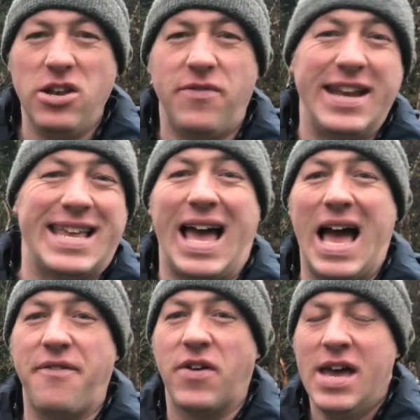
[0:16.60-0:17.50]
lovely to
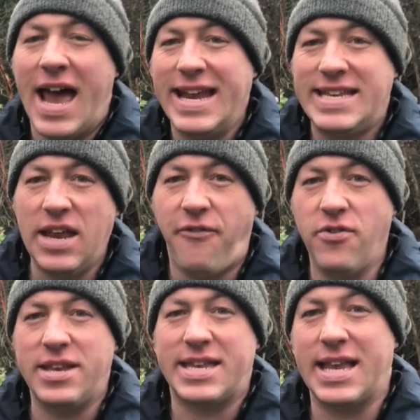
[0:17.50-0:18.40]
have a
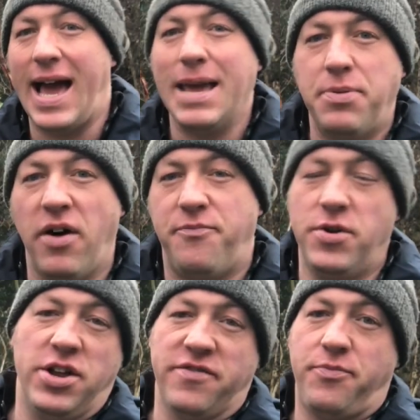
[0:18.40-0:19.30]
different type of
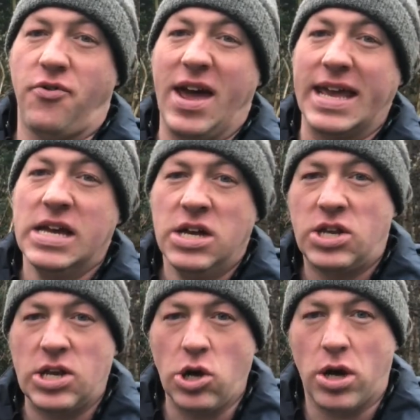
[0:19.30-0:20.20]
bird of prey
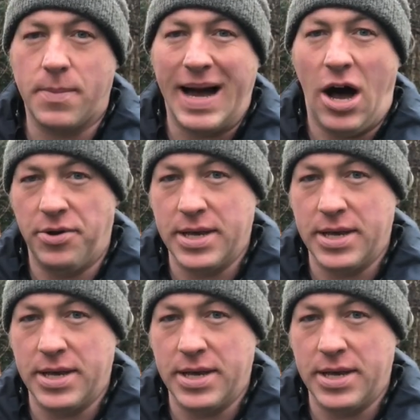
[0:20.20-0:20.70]
to talk about on